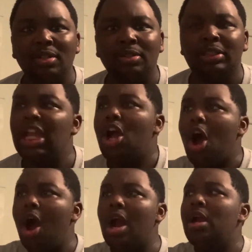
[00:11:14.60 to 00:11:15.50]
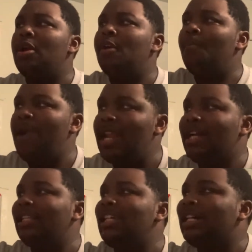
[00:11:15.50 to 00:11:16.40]
They are
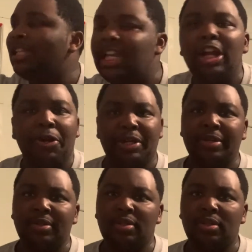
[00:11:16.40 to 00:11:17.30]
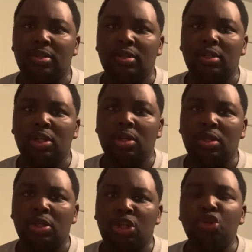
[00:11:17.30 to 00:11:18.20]
medically cleared.
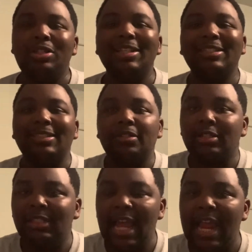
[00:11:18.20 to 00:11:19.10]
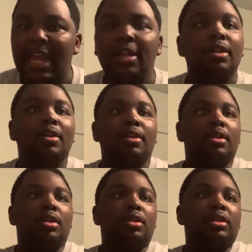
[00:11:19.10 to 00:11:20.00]
You just say
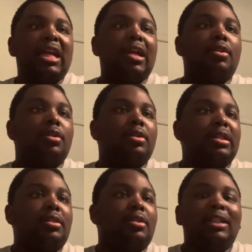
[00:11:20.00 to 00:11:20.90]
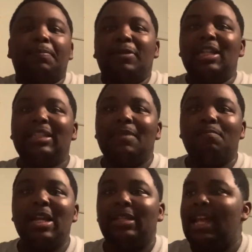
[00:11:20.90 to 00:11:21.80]
that, just
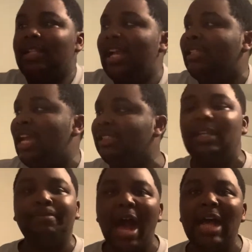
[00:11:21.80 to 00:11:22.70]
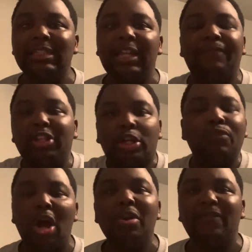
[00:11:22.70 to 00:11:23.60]
admit that they tested positive for the
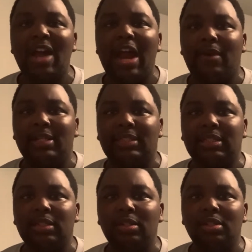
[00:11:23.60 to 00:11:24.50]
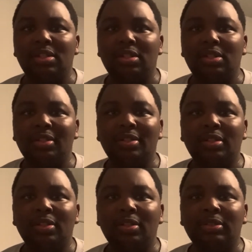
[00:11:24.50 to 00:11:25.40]
coronavirus.
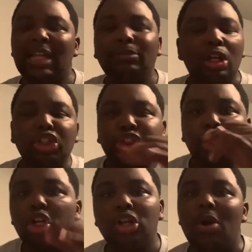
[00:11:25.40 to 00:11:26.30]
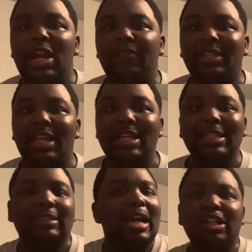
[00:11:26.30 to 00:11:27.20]
Stop trying to sugarcoat everything and
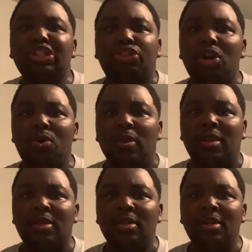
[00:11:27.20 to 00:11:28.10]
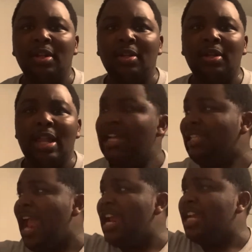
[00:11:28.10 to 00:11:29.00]
just tell the truth. At least
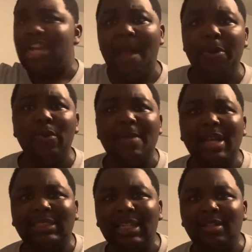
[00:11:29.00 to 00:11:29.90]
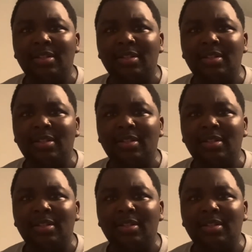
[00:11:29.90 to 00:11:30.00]
AEW admits it.